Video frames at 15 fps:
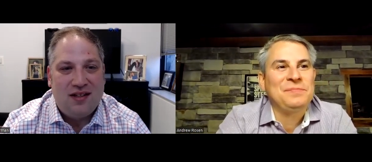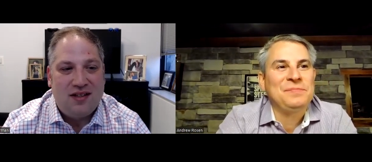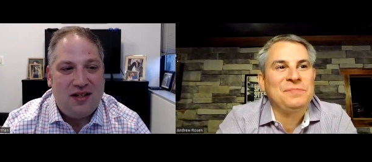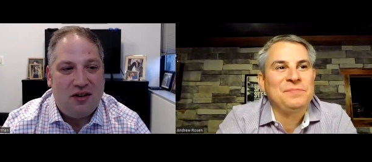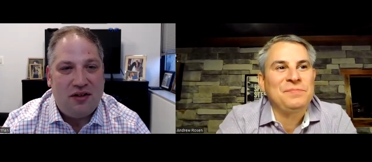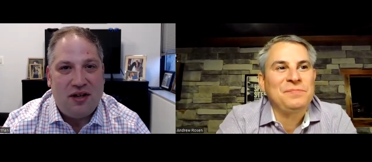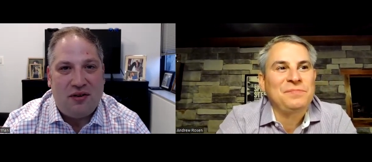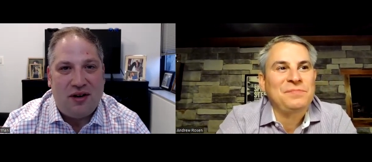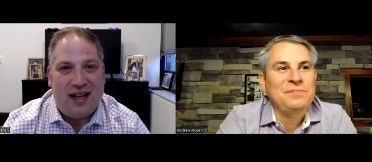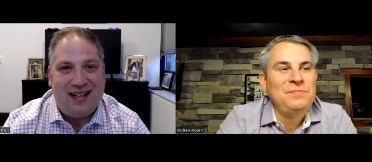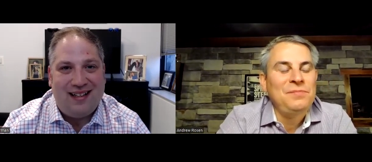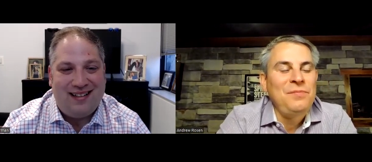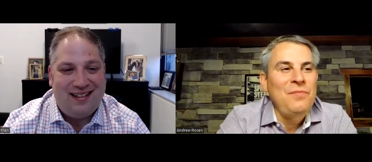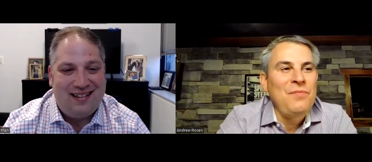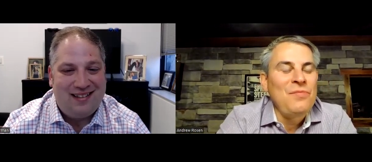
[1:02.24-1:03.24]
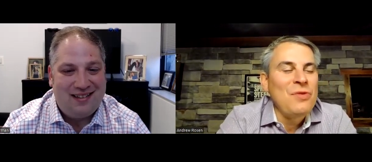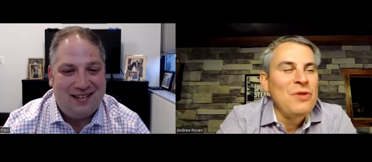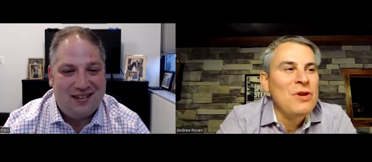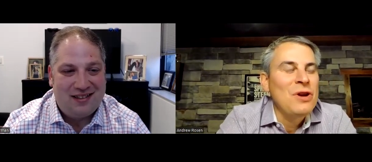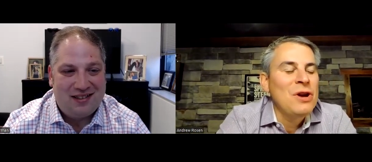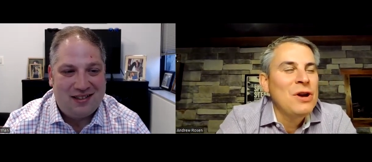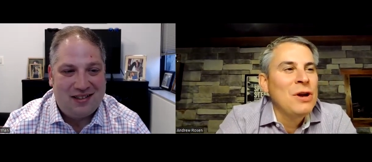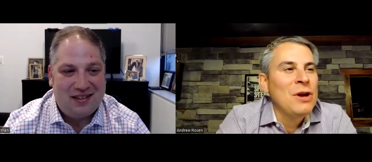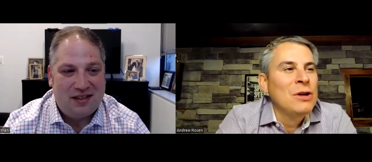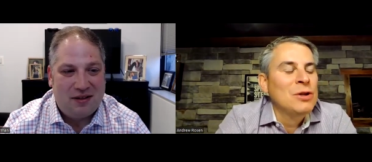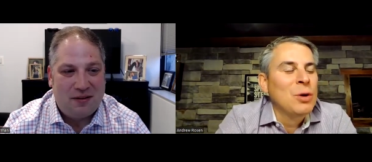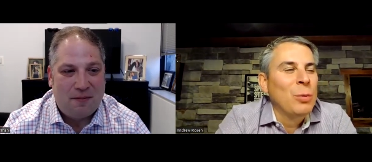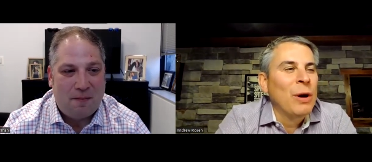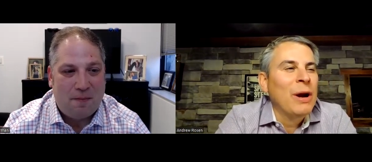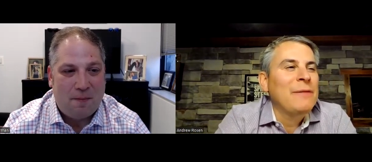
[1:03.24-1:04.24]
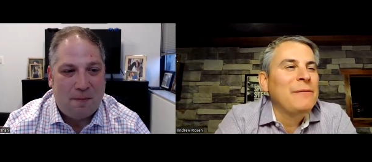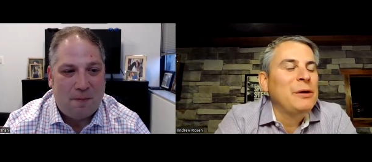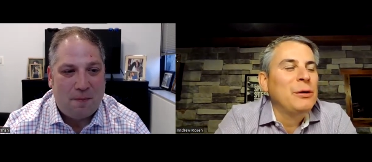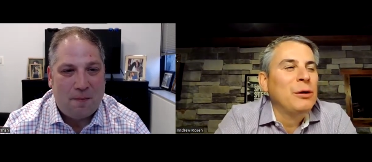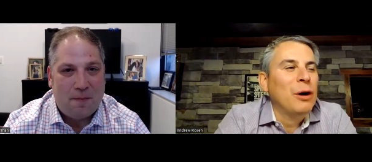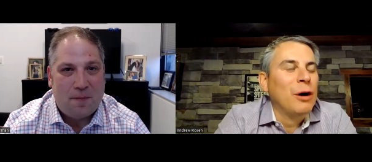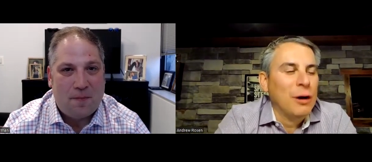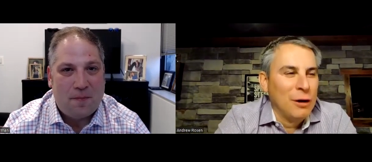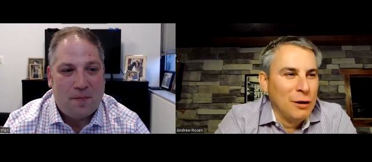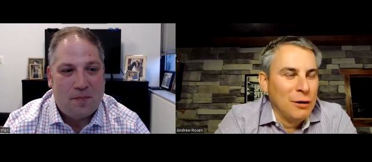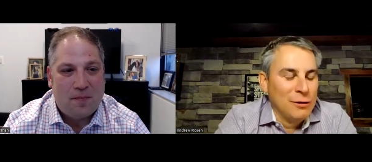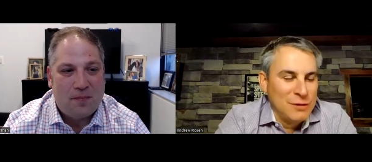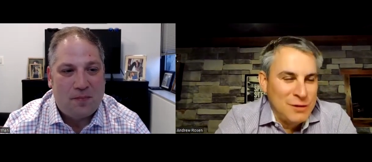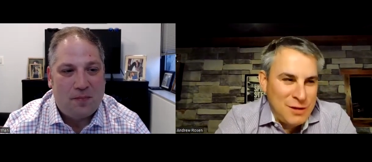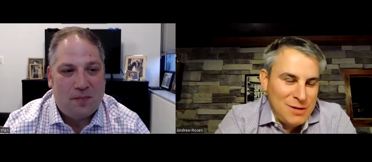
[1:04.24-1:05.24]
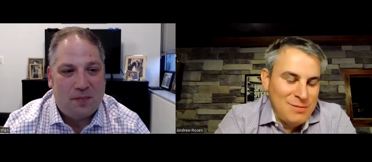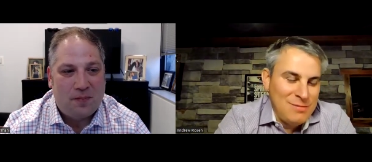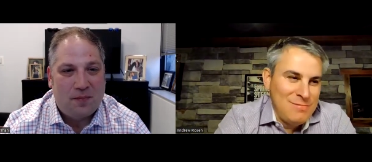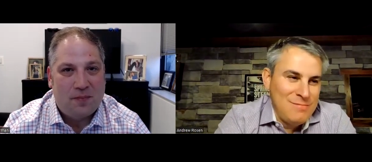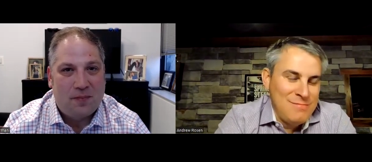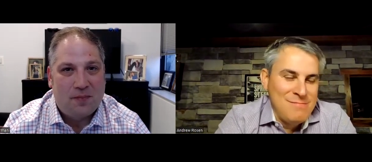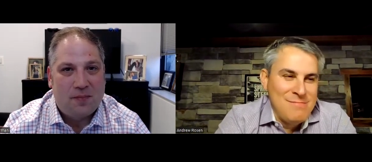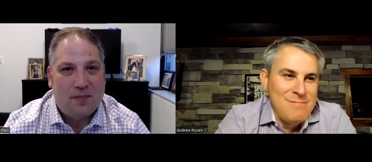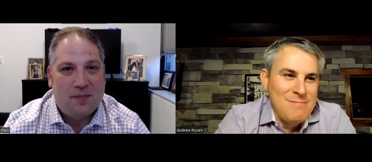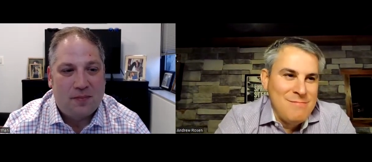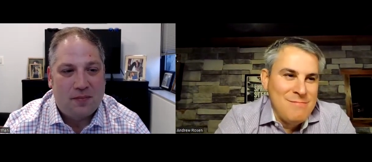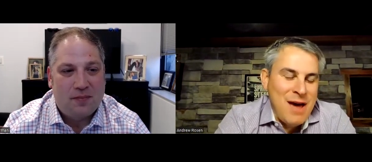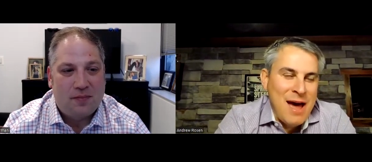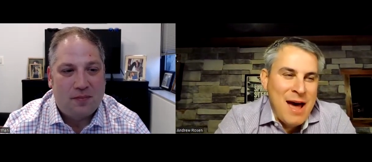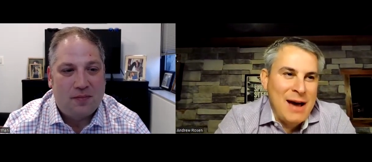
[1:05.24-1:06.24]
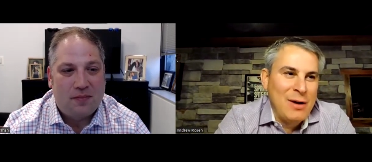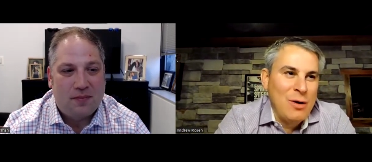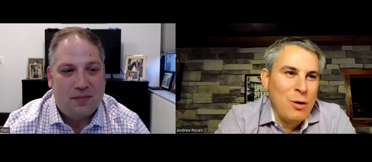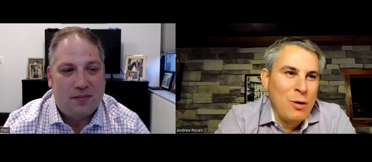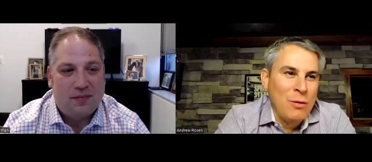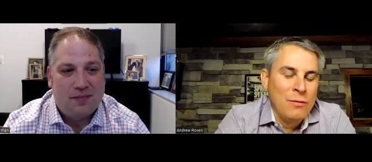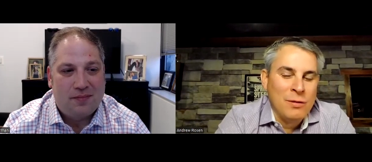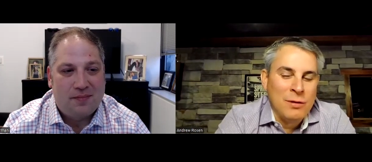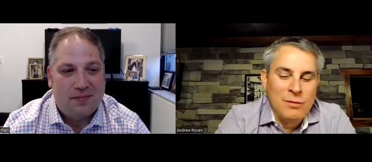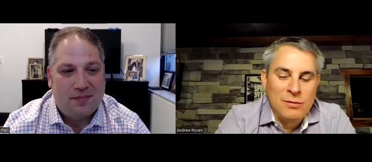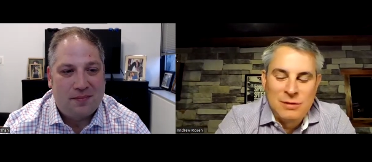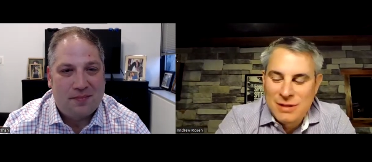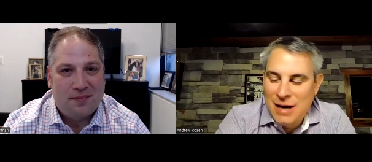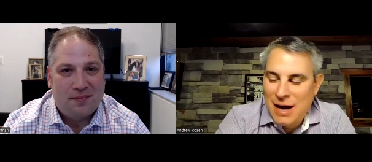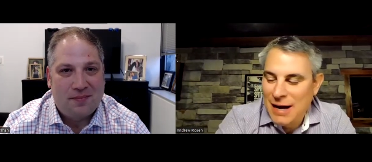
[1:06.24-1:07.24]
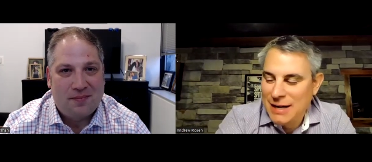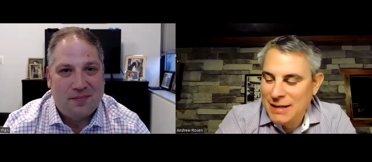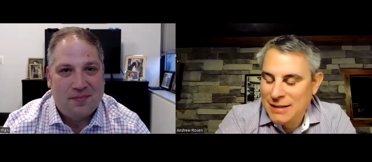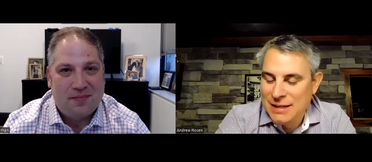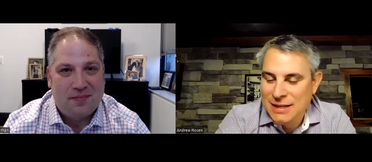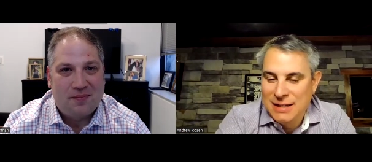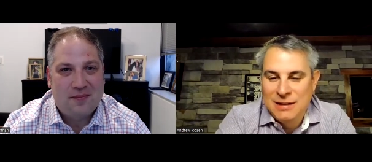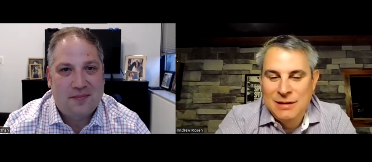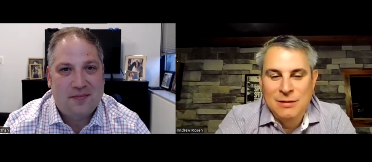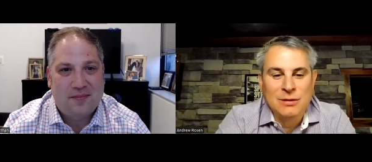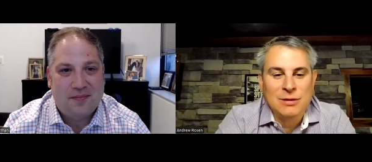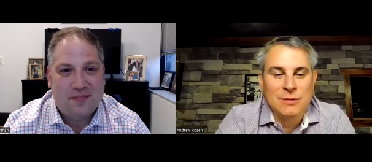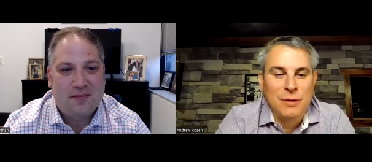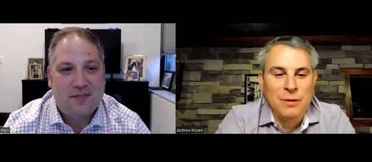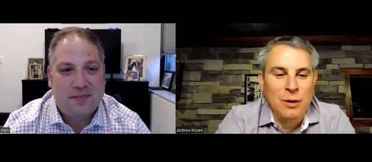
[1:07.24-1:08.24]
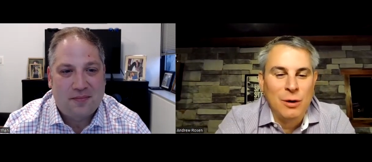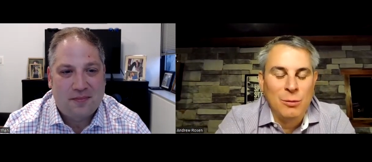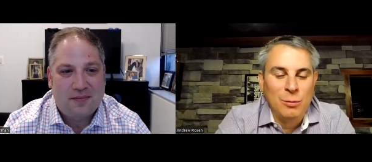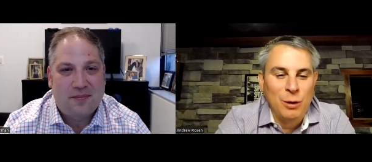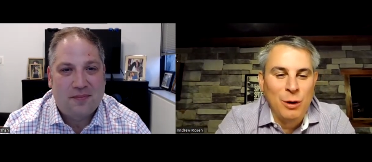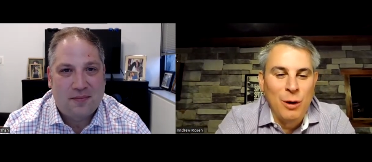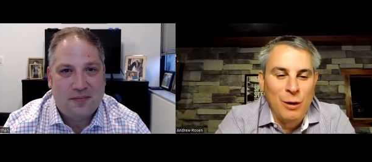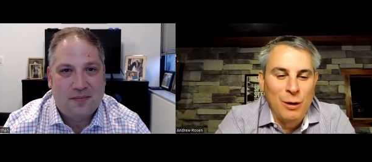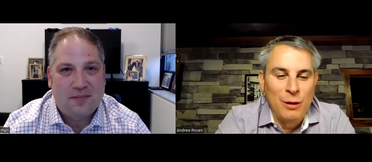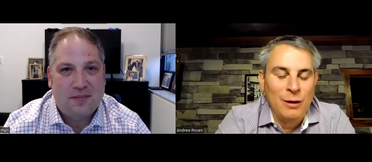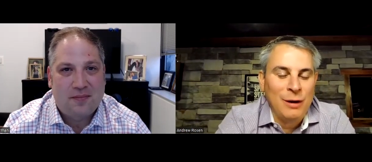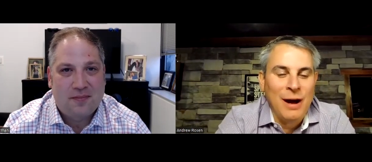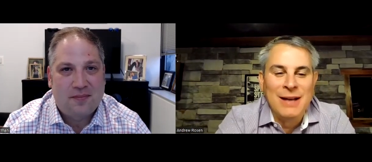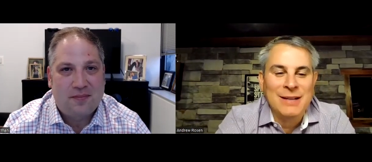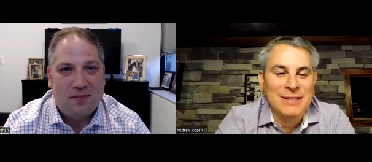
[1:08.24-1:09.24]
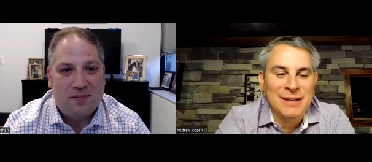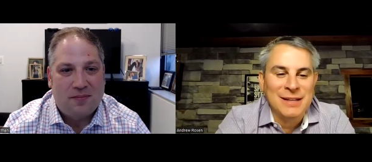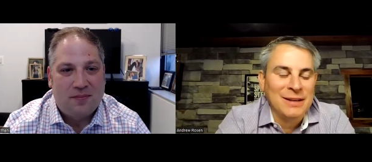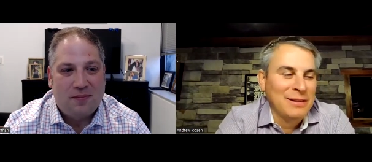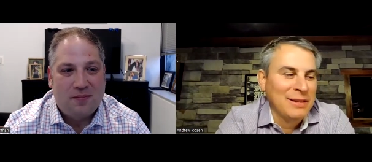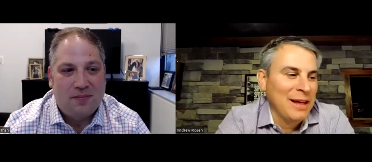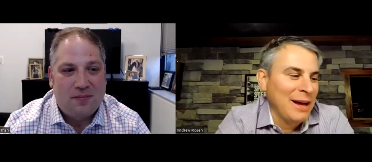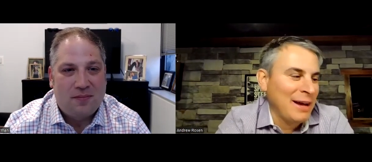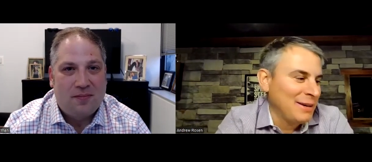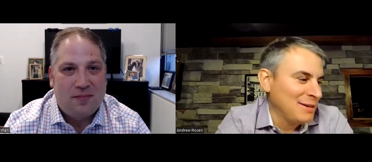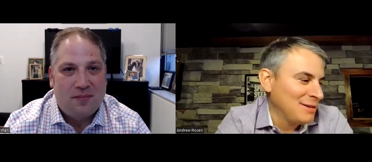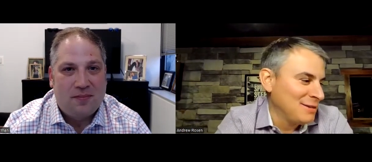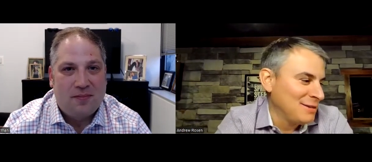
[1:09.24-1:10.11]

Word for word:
Speaker 1: doing it.
Speaker 2: So what have you learned, Matt, over those 19 years of home lending that,